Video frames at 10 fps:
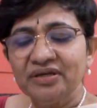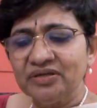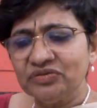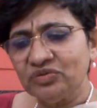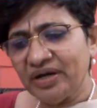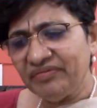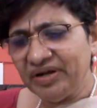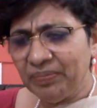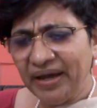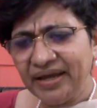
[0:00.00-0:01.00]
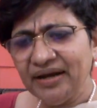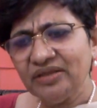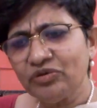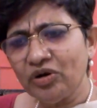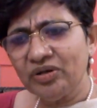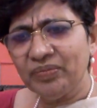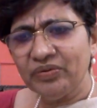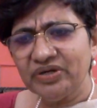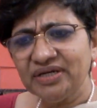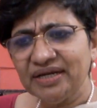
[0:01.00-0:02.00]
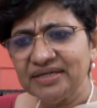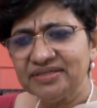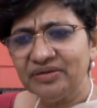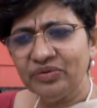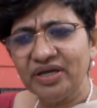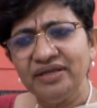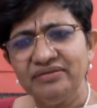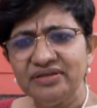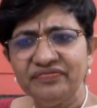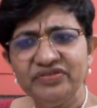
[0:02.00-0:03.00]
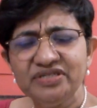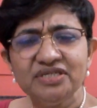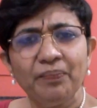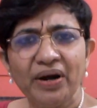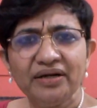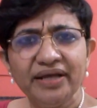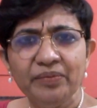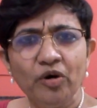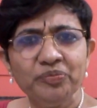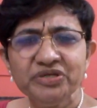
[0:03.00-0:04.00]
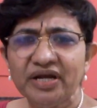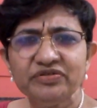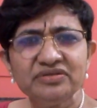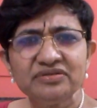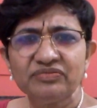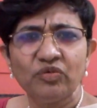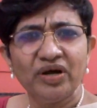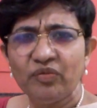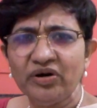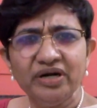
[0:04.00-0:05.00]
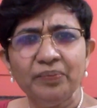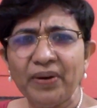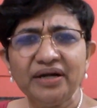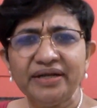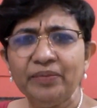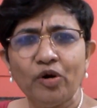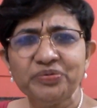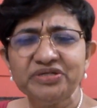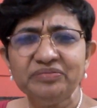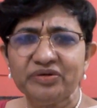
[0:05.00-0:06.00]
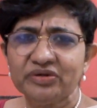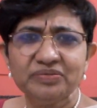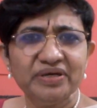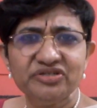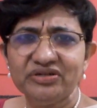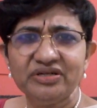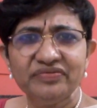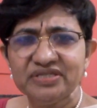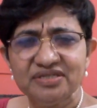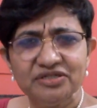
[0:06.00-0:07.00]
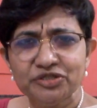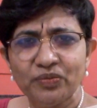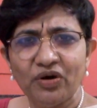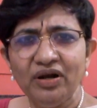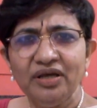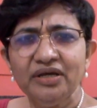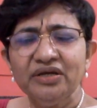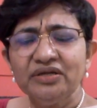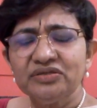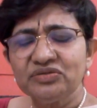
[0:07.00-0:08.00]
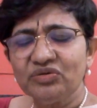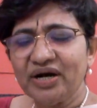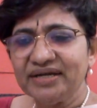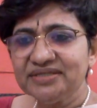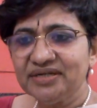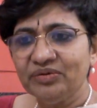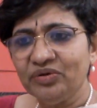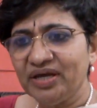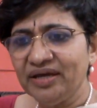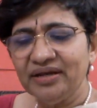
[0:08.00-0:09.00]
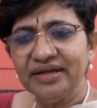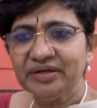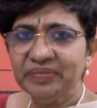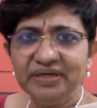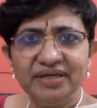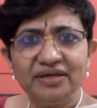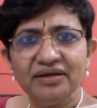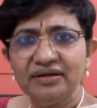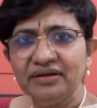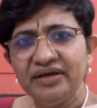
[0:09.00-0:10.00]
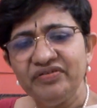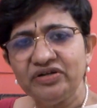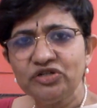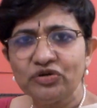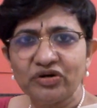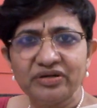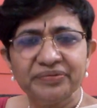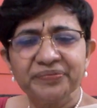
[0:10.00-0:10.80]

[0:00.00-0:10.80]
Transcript: So I went back and I thought about it and I said, okay, if this is a part-time option, I wanted a part-time option because my children were still small. So I said, okay, let me give it a shot.